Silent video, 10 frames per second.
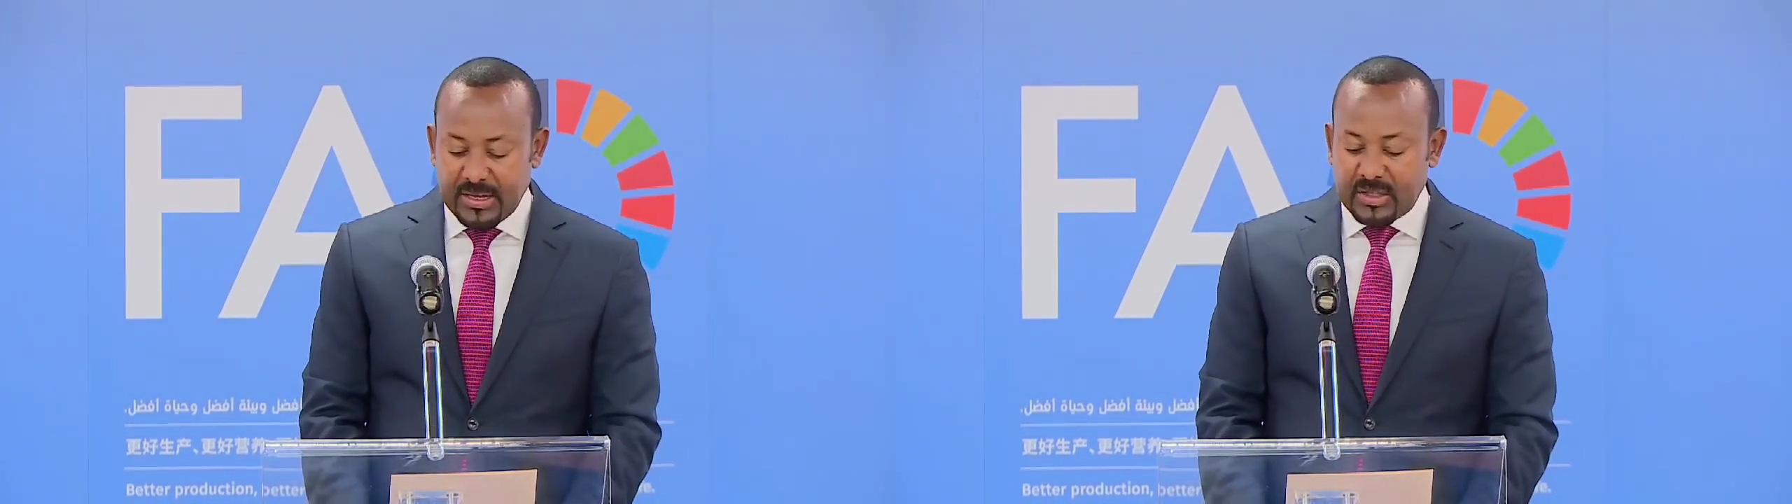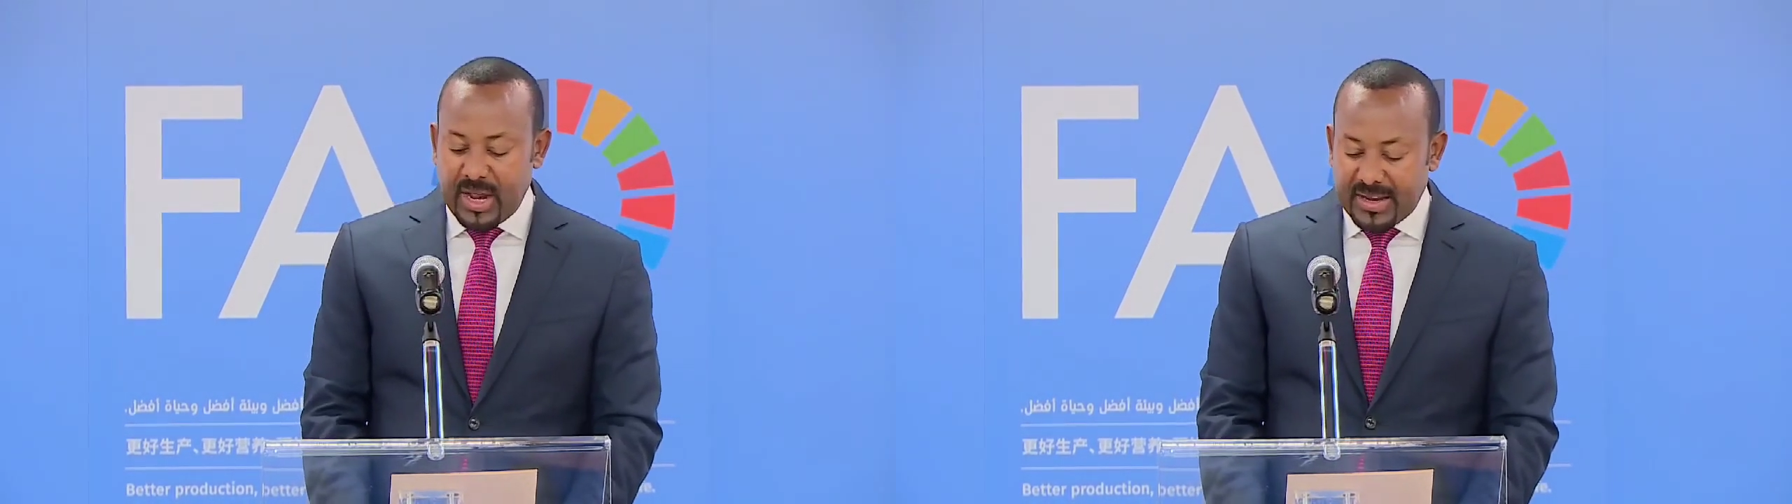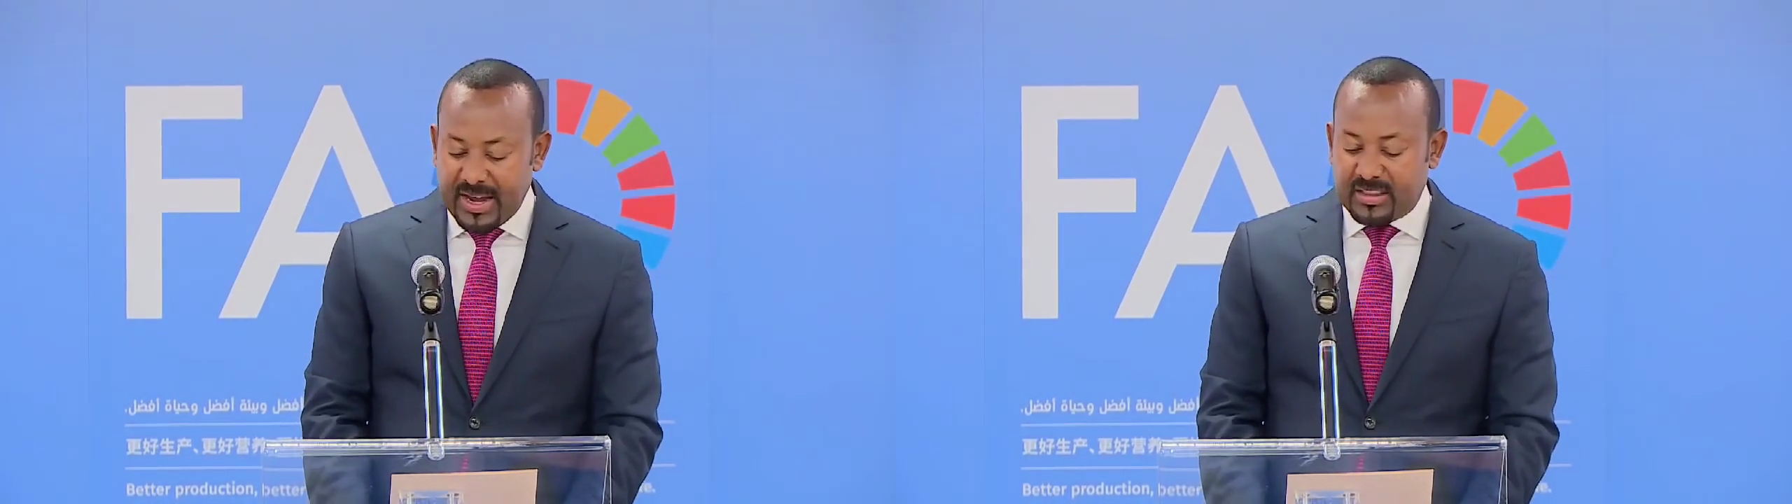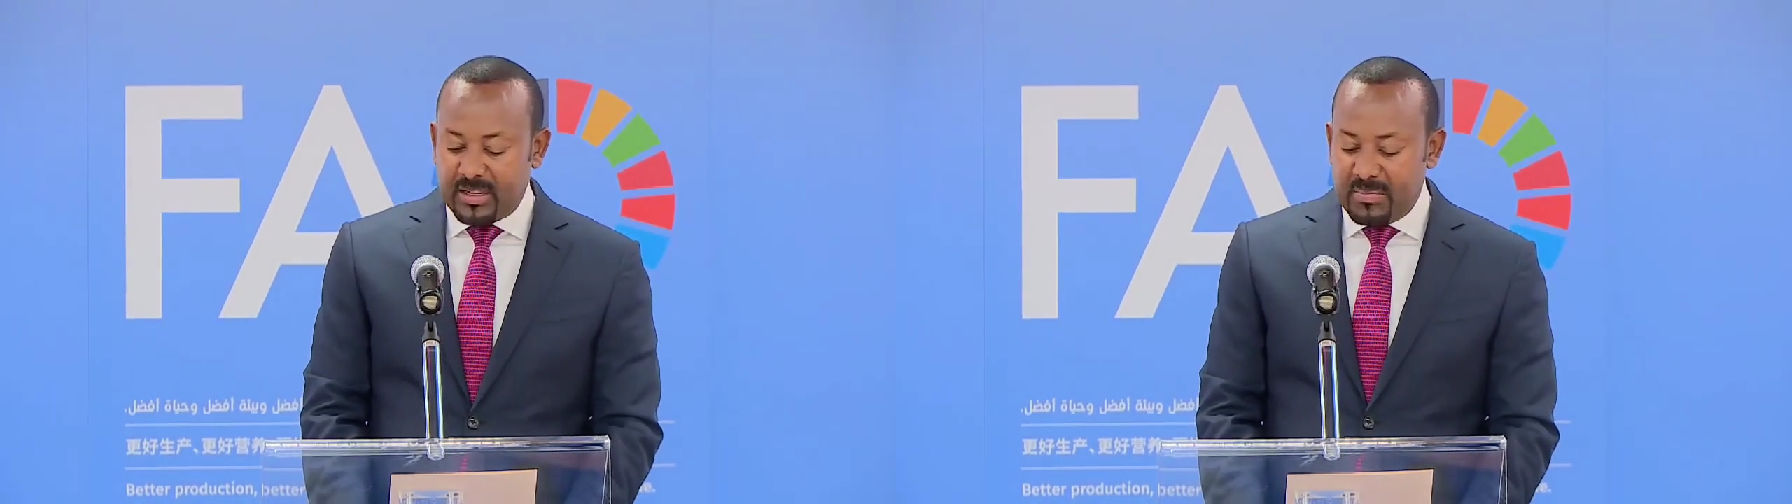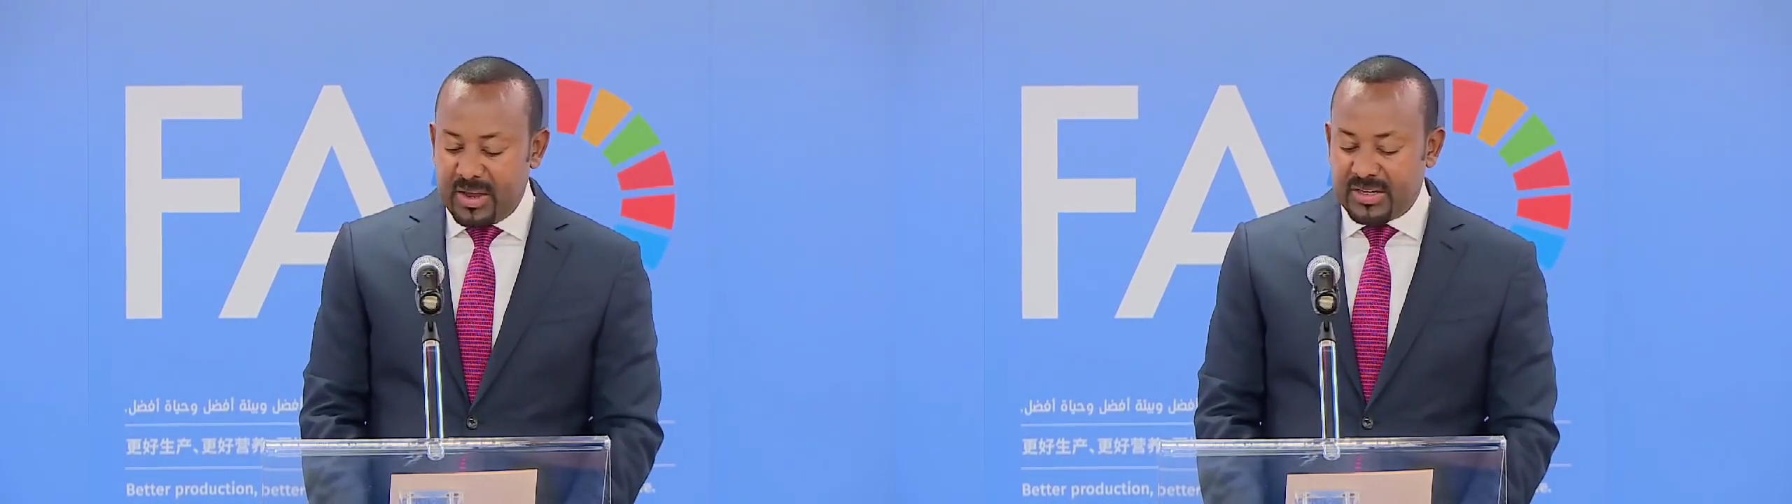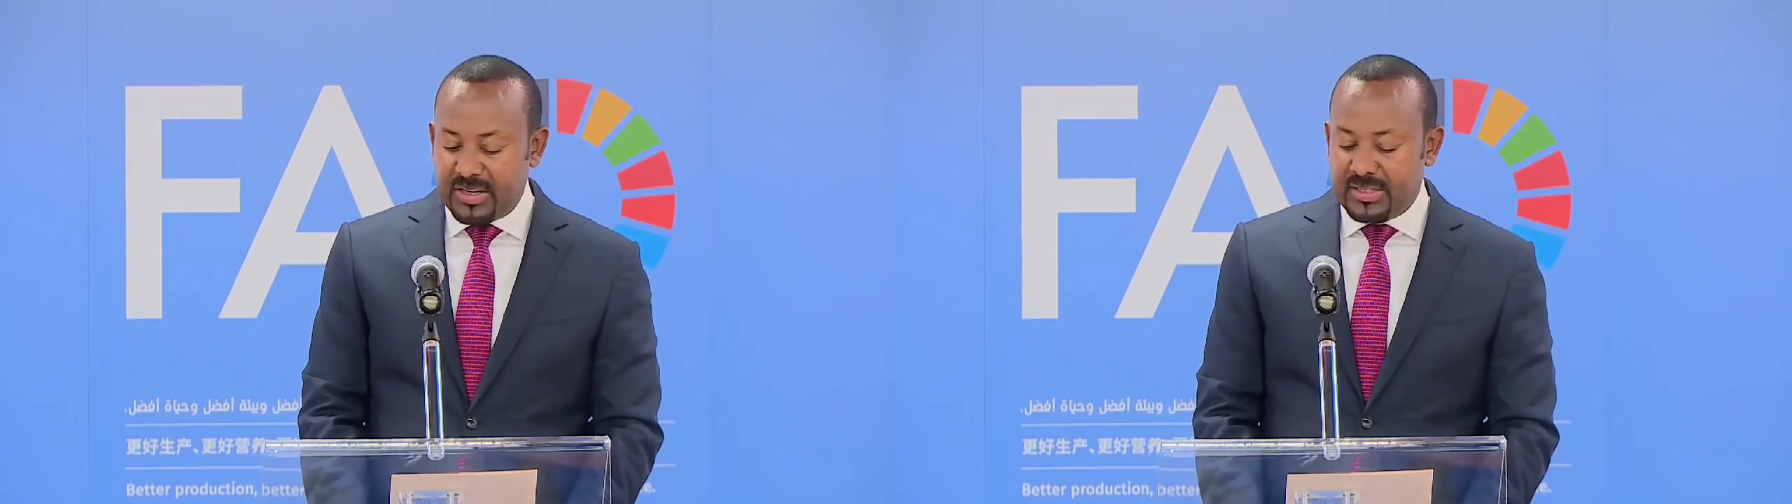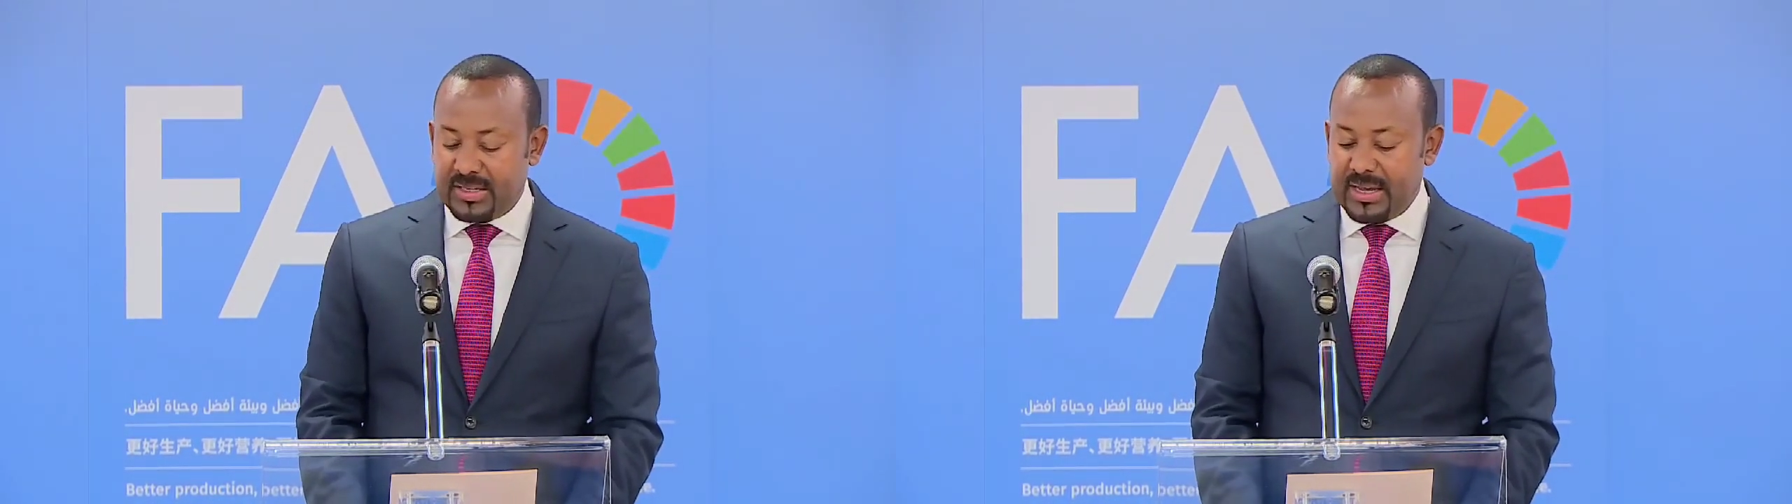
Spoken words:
targeted measures